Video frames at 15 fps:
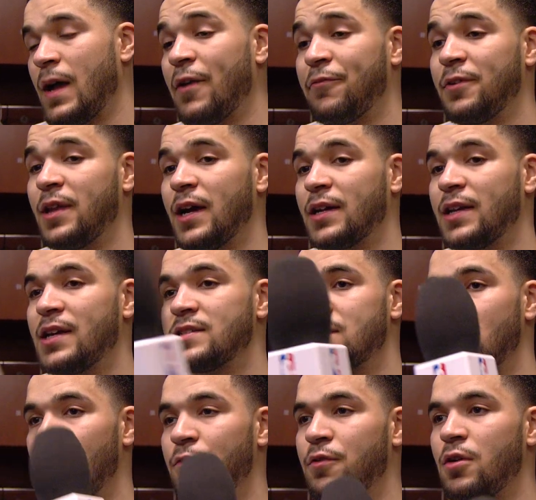And like
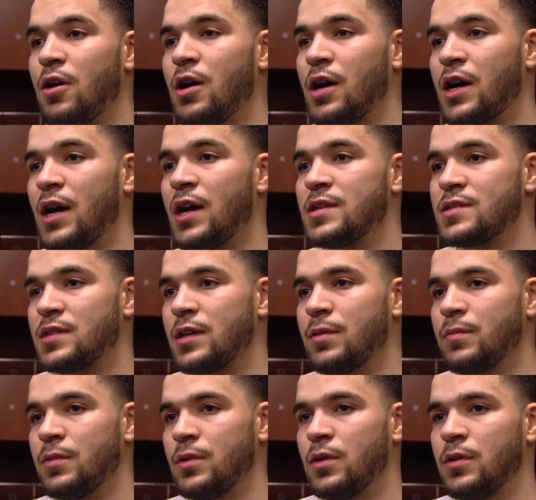the overall
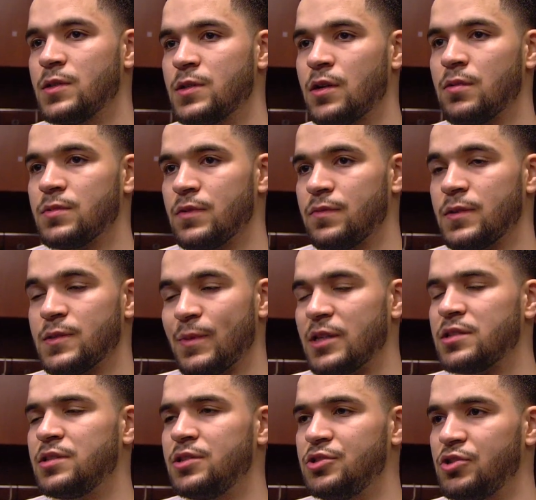concept, in terms of
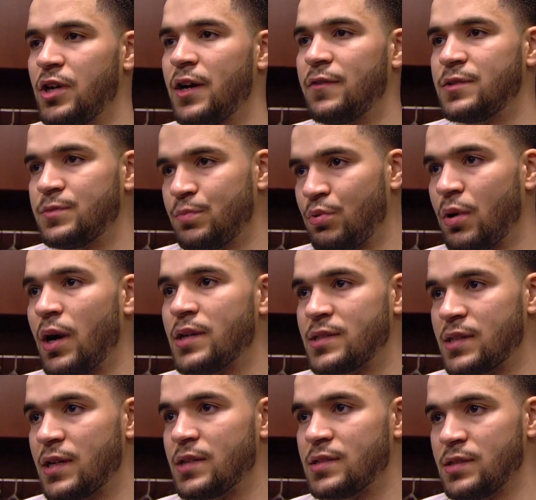especially the draft
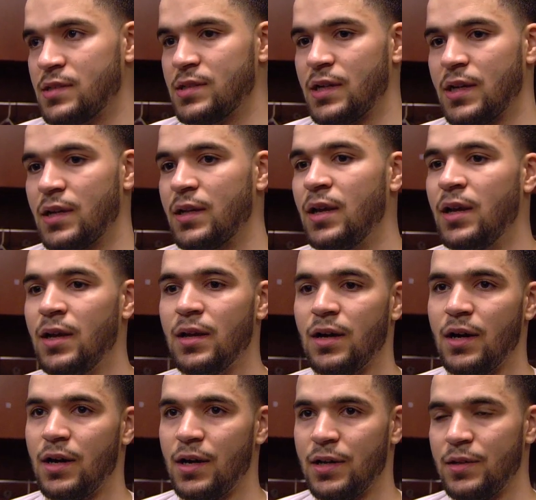process, is that,
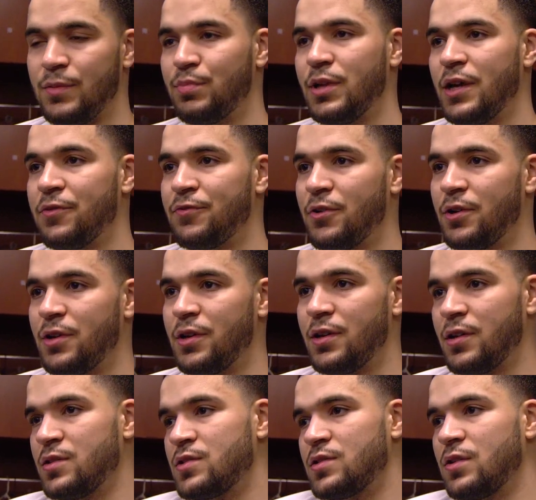all right, he played 4
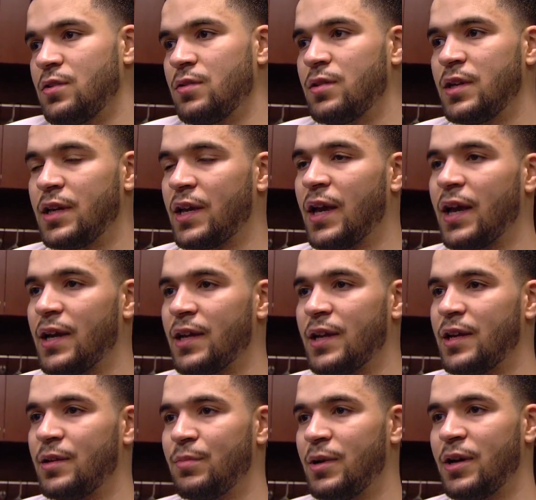years, so he can't get
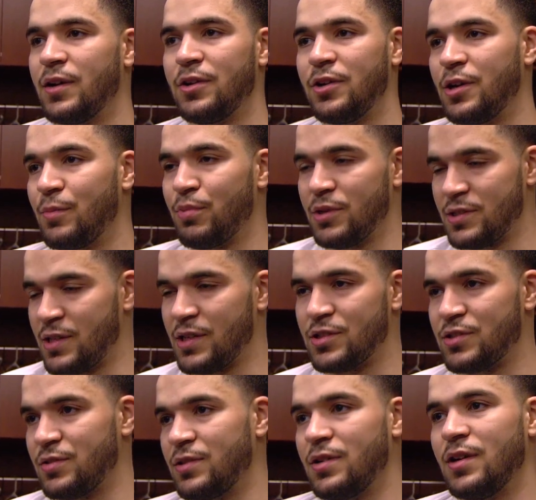any better. You hear
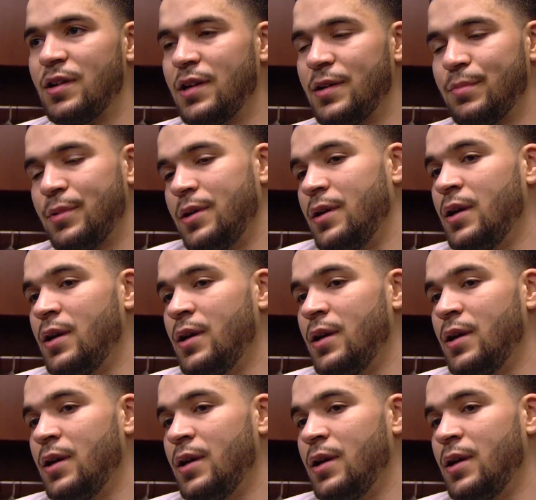potential and all that. But,